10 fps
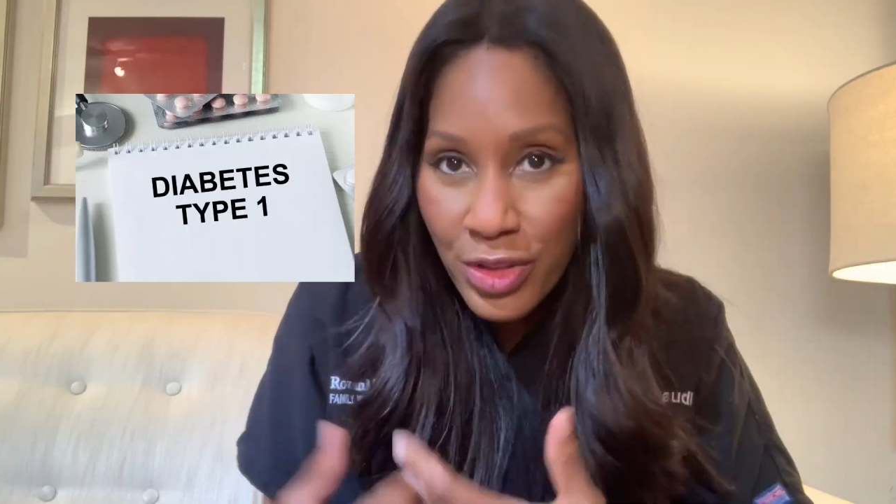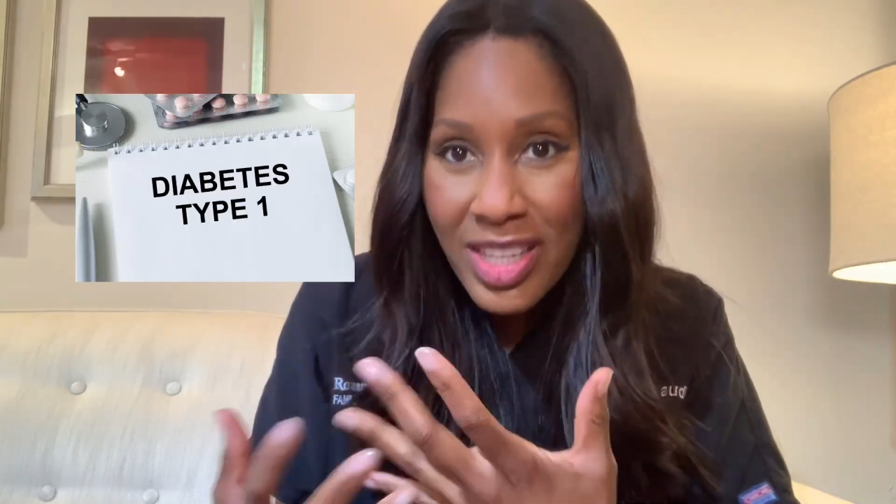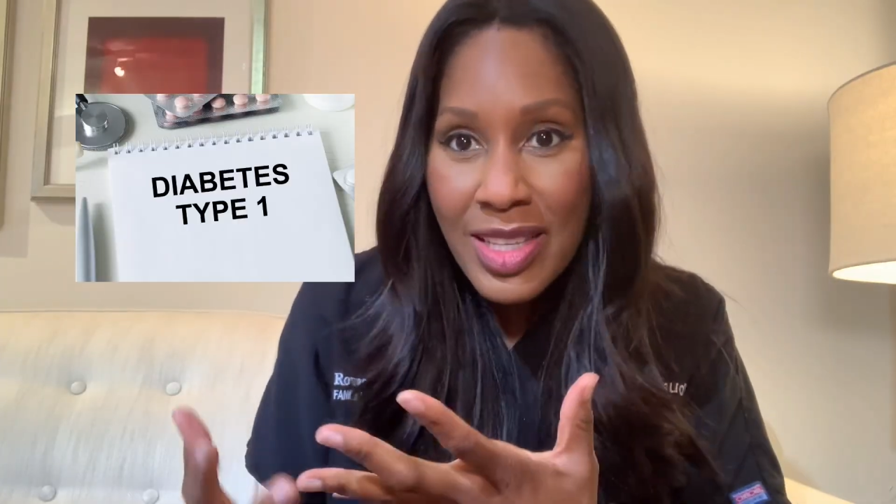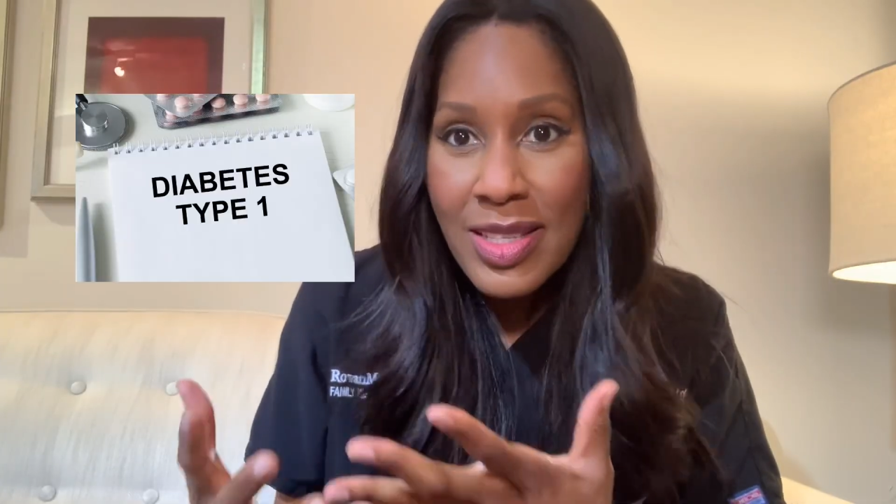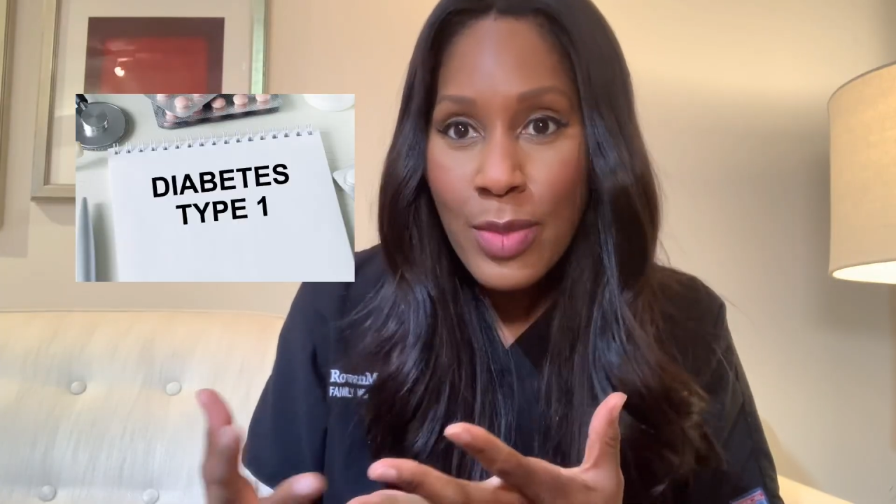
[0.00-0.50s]
the
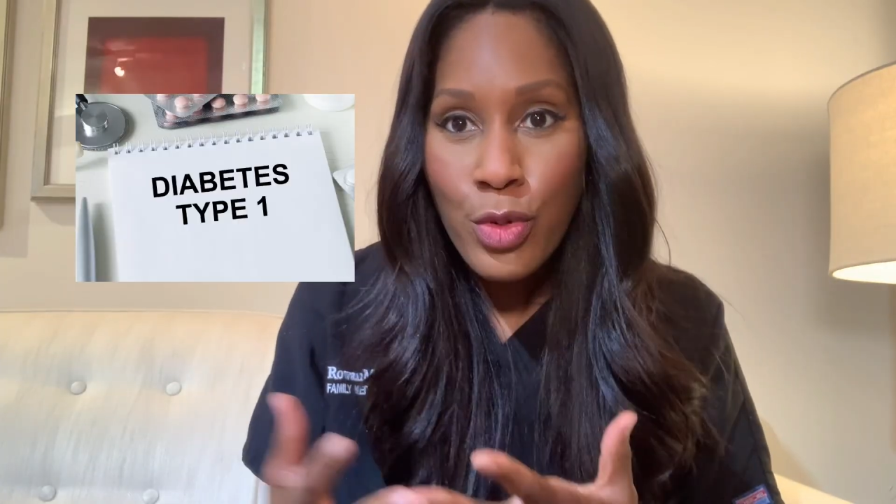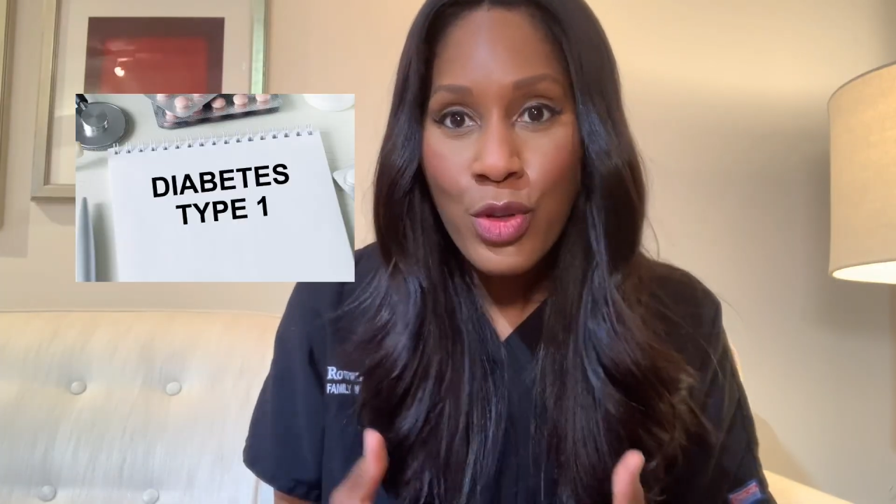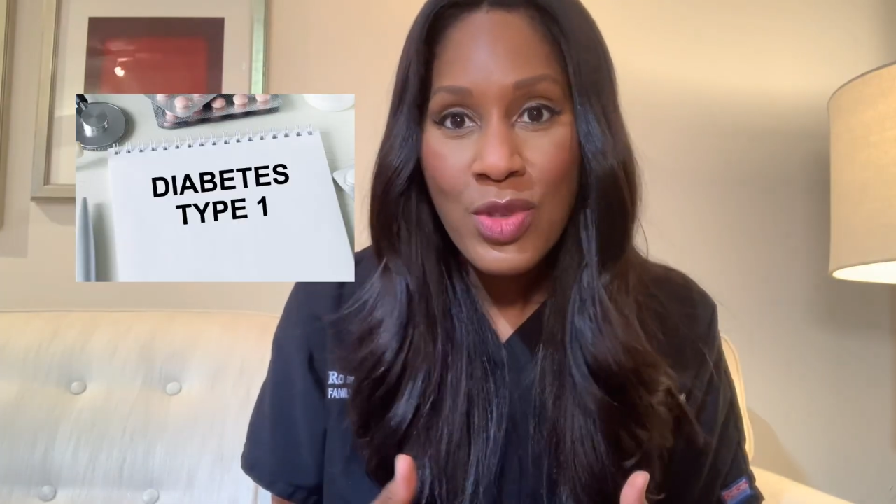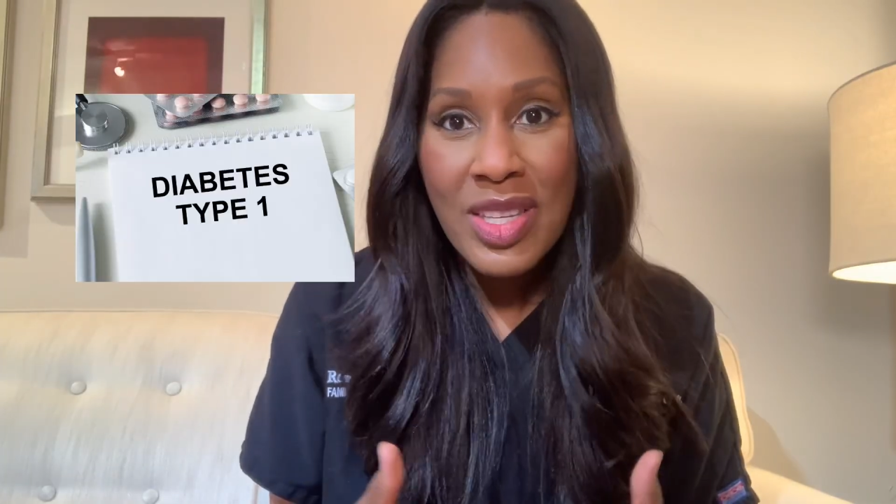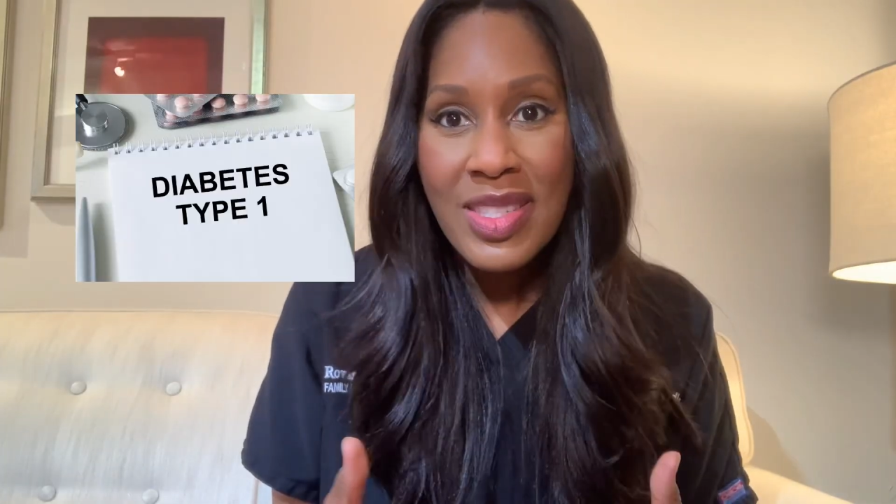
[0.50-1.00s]
insulin
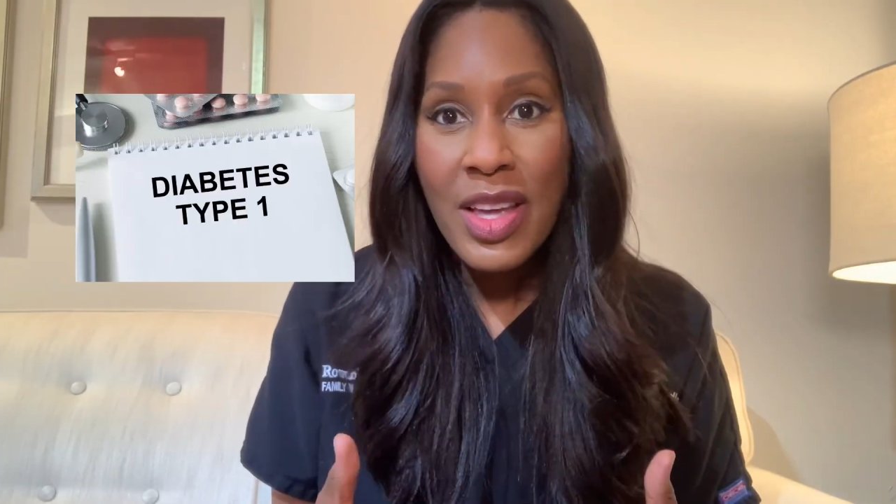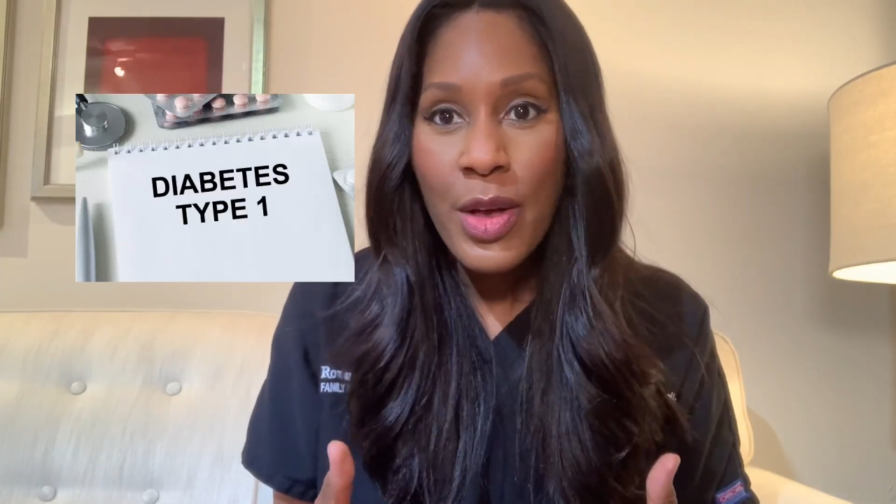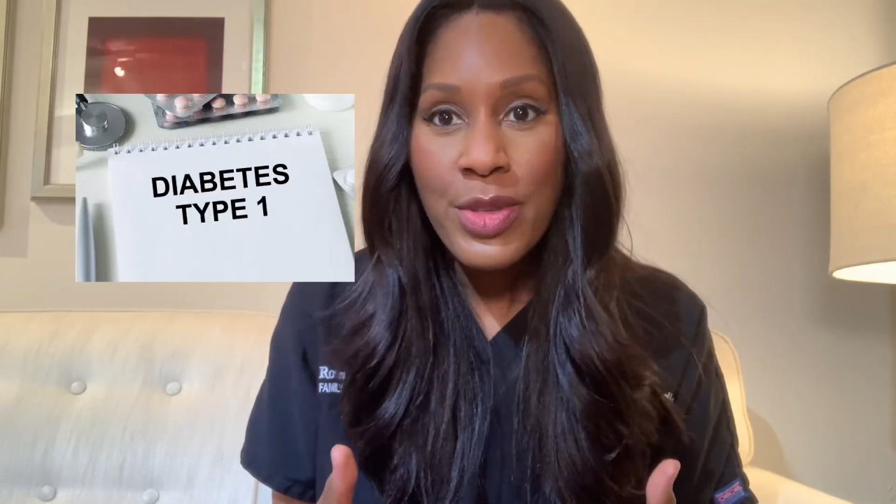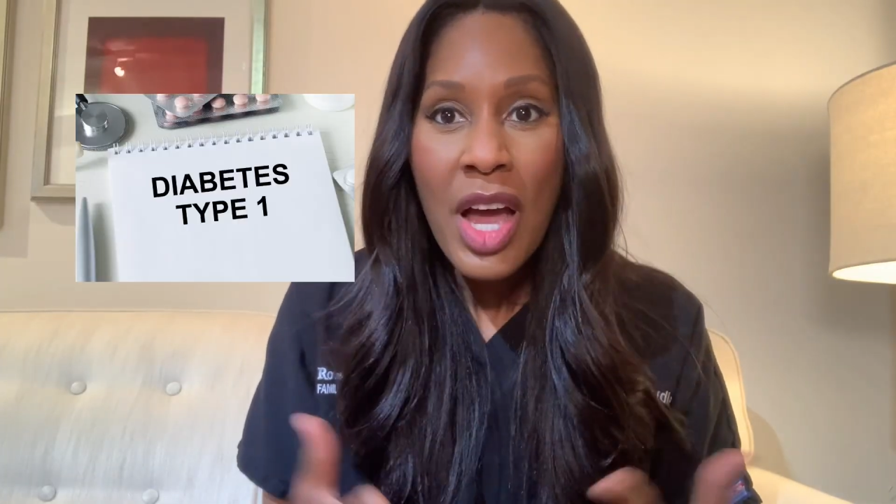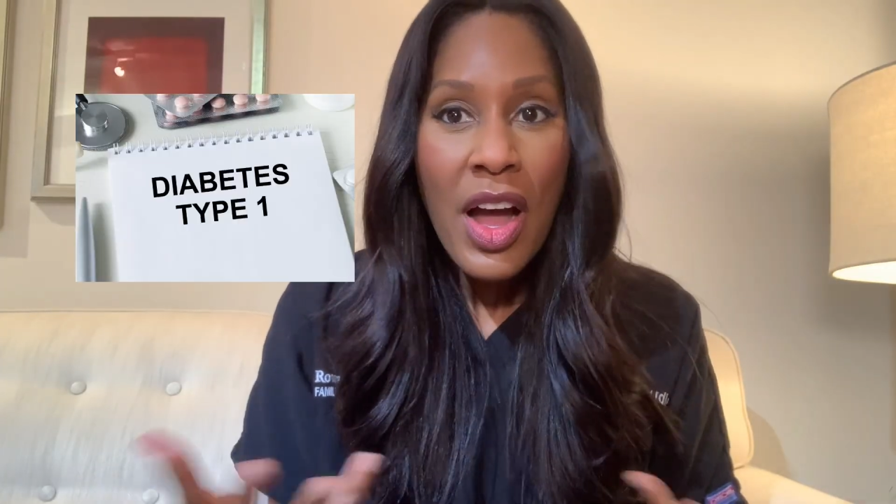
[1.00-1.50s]
producing
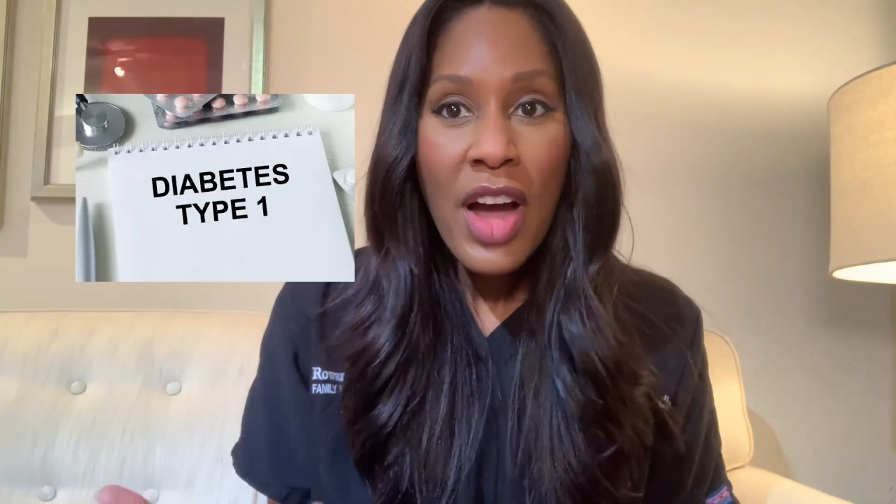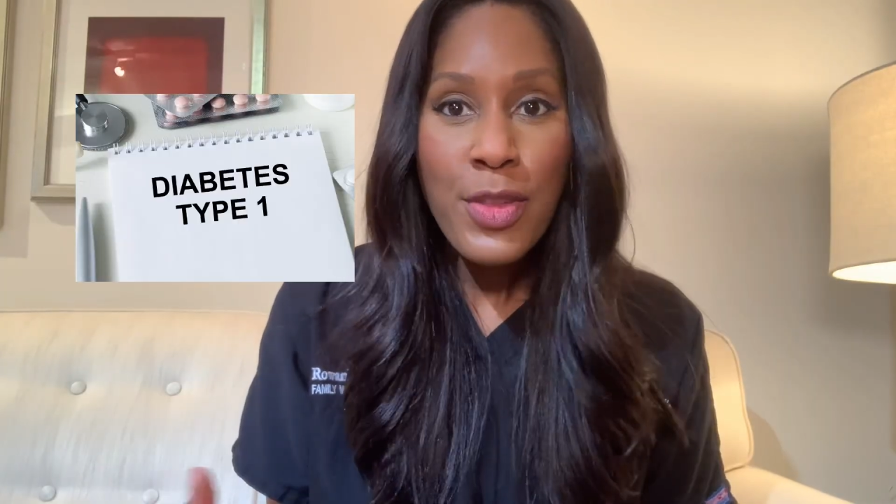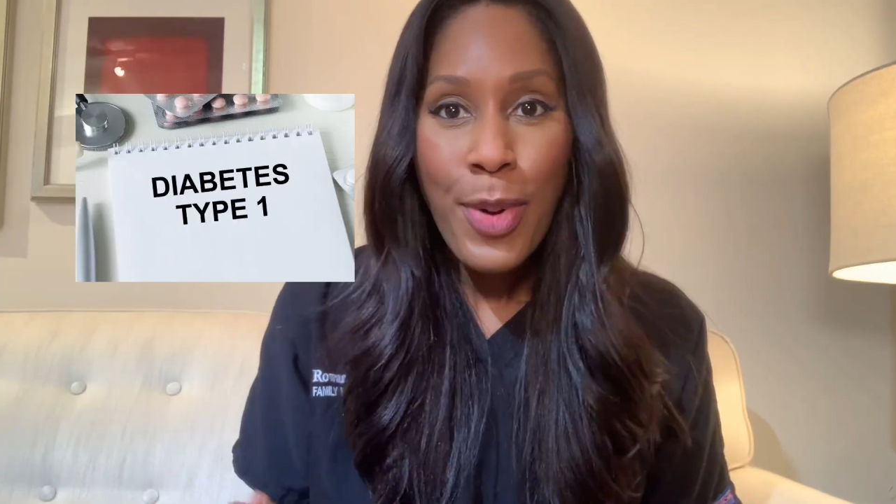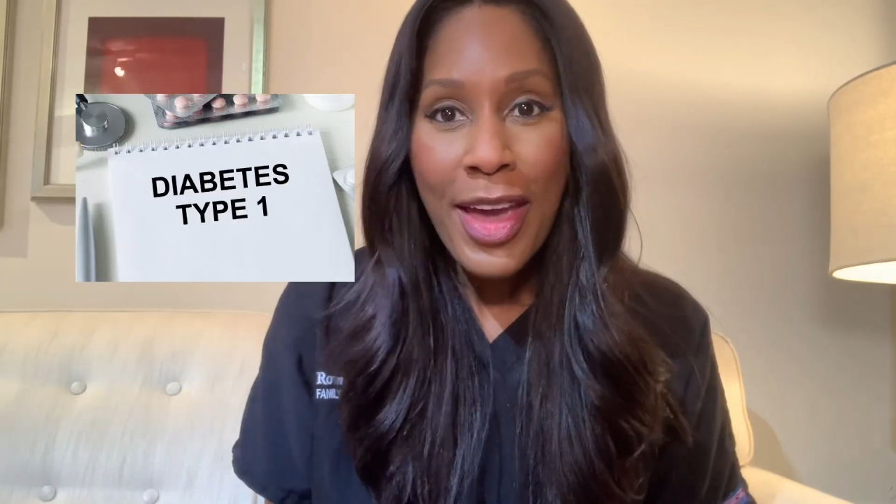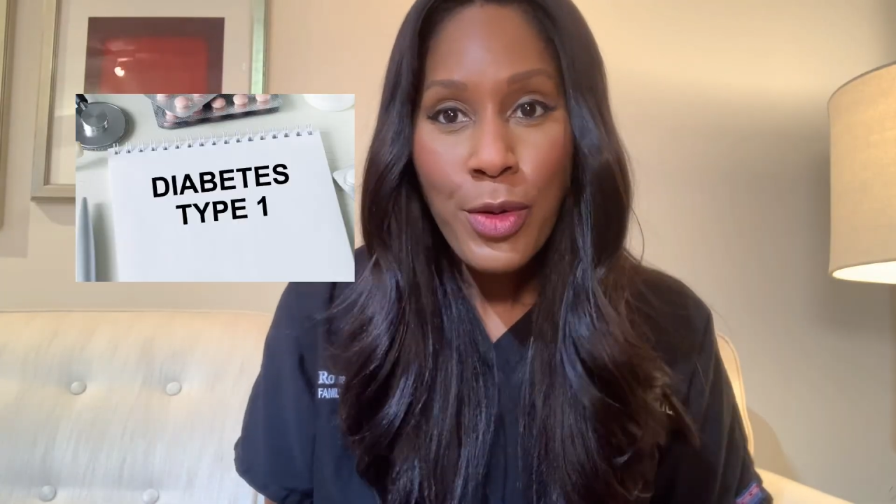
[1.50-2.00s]
cells of
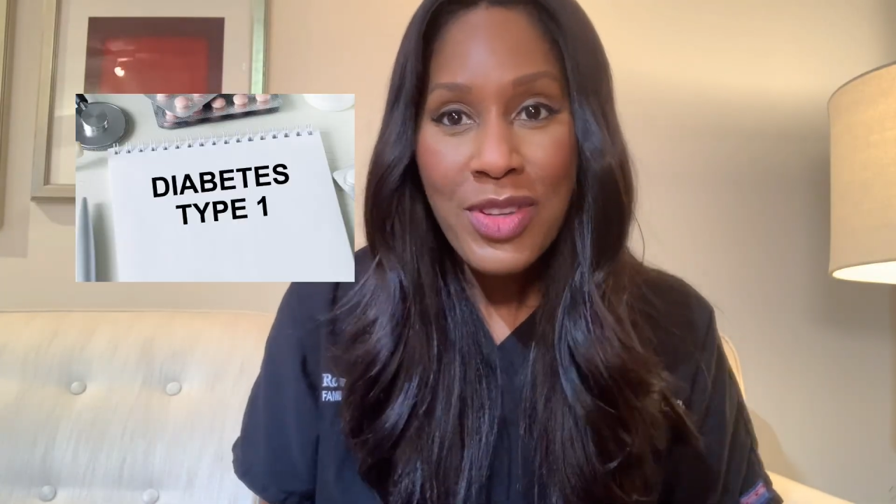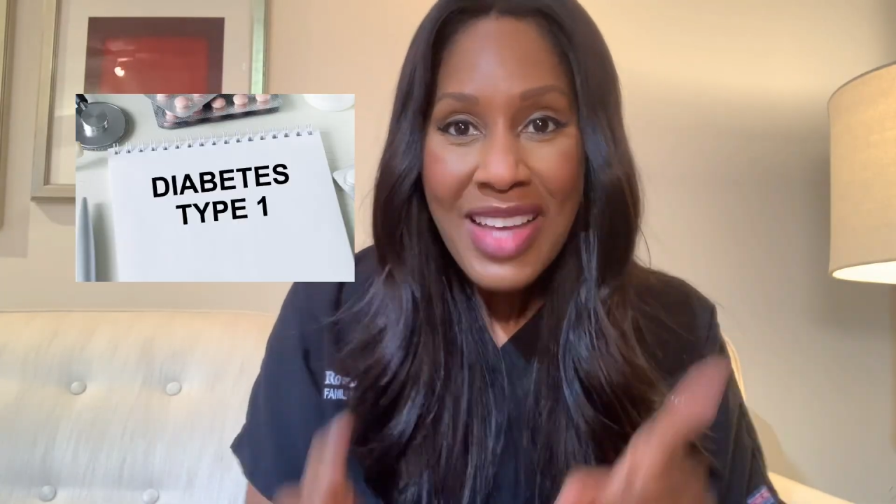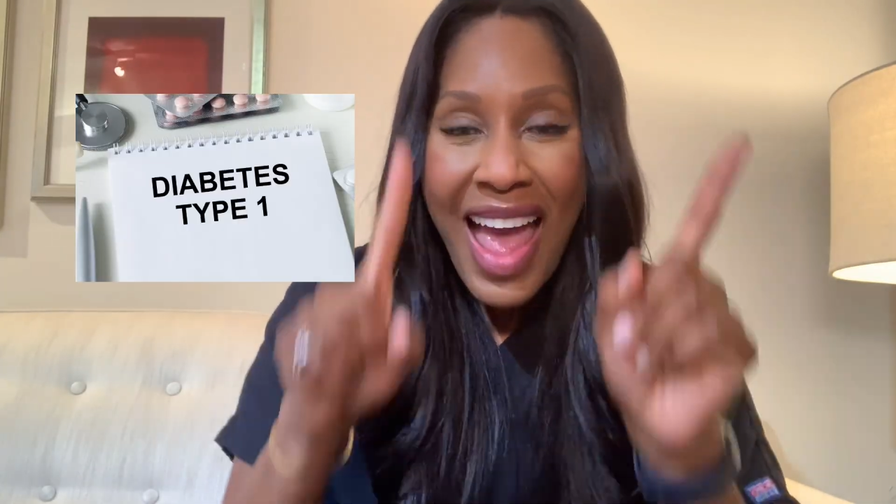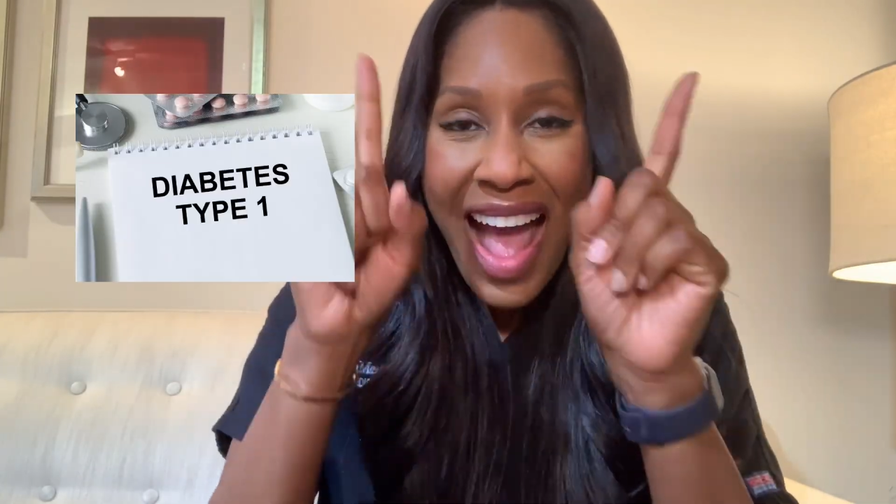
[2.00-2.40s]
the pancreas,